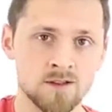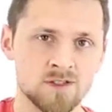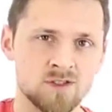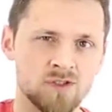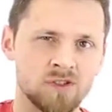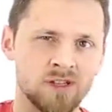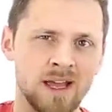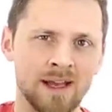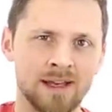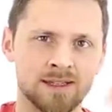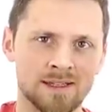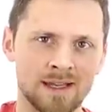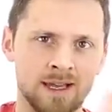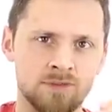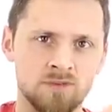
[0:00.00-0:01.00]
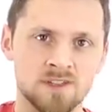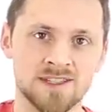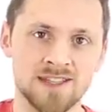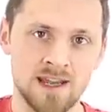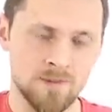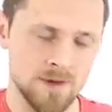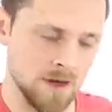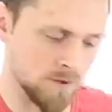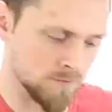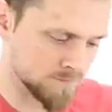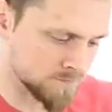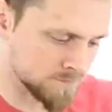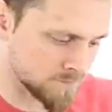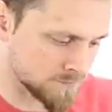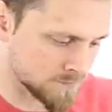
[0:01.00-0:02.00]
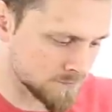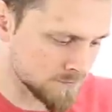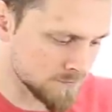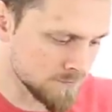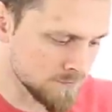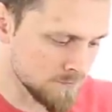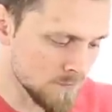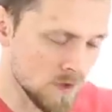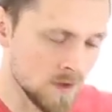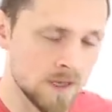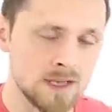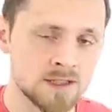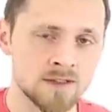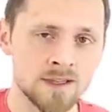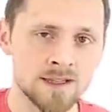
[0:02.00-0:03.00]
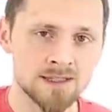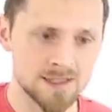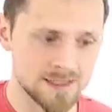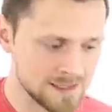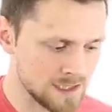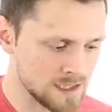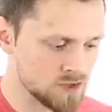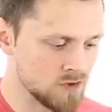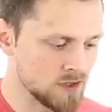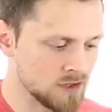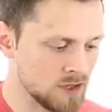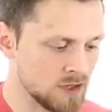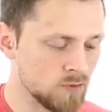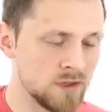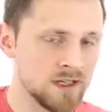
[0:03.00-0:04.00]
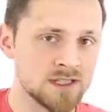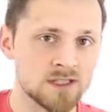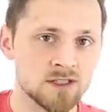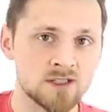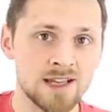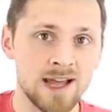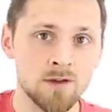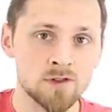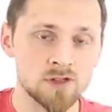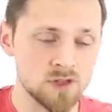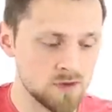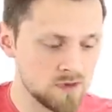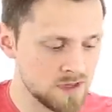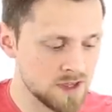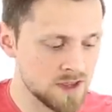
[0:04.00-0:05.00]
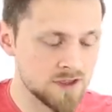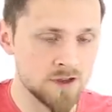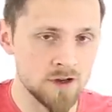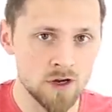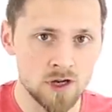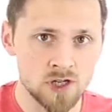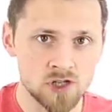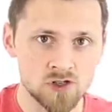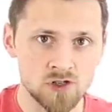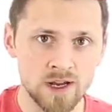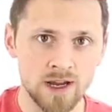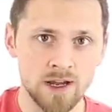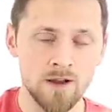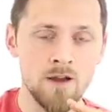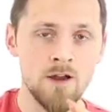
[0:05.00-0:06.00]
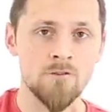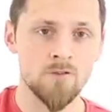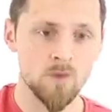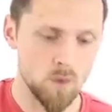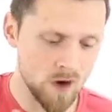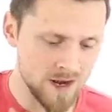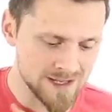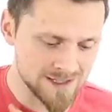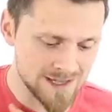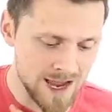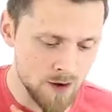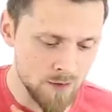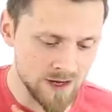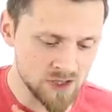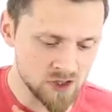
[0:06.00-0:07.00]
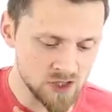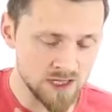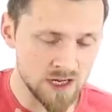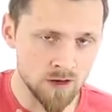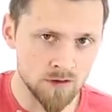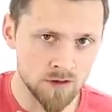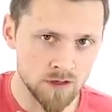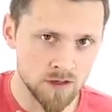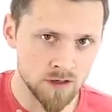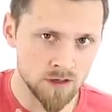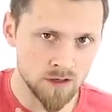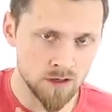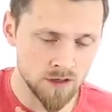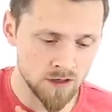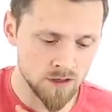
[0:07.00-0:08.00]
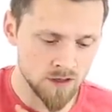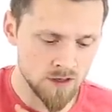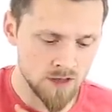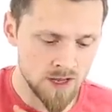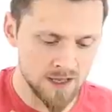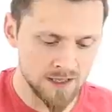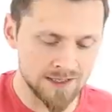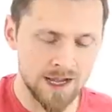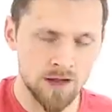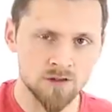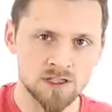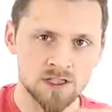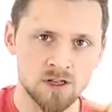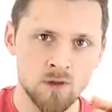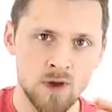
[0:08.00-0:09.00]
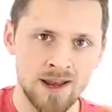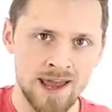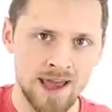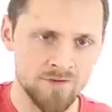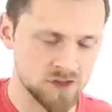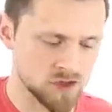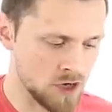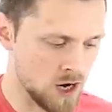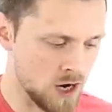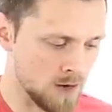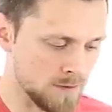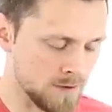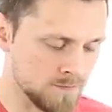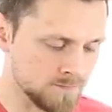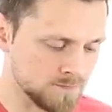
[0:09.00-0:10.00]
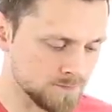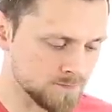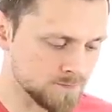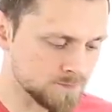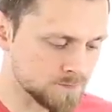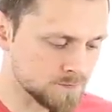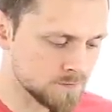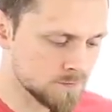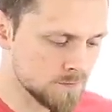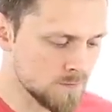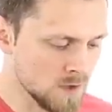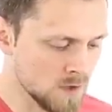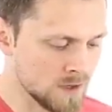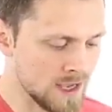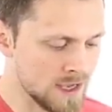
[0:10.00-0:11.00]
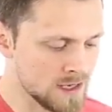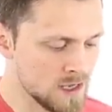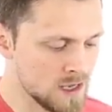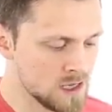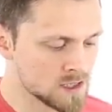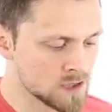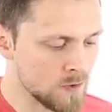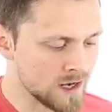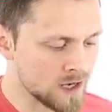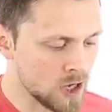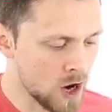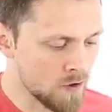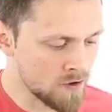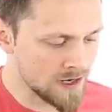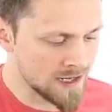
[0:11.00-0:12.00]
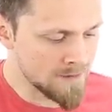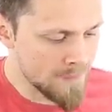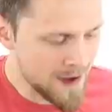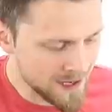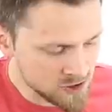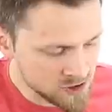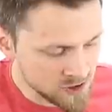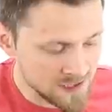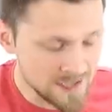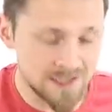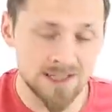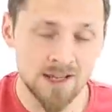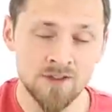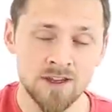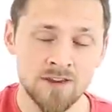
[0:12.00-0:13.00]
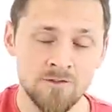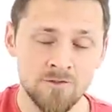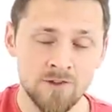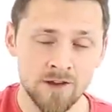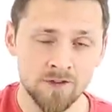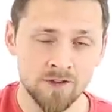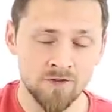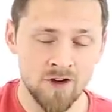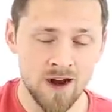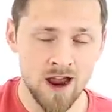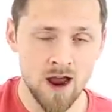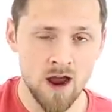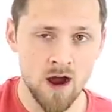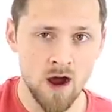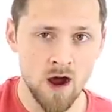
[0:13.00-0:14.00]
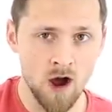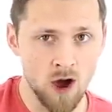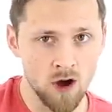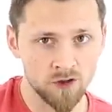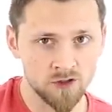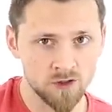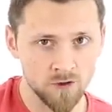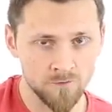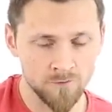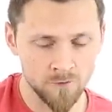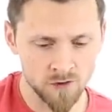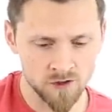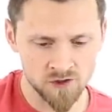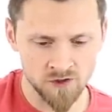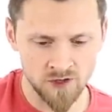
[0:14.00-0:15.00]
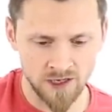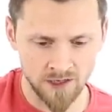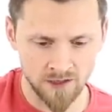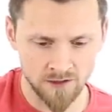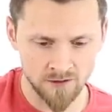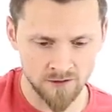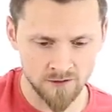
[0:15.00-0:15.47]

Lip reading: should kind of sound the same note. Okay, so that's the sixth string down. We need to down-tune the third string from what is now a G note down to an F sharp. Okay, so it currently matches the fifth fret on your fourth string.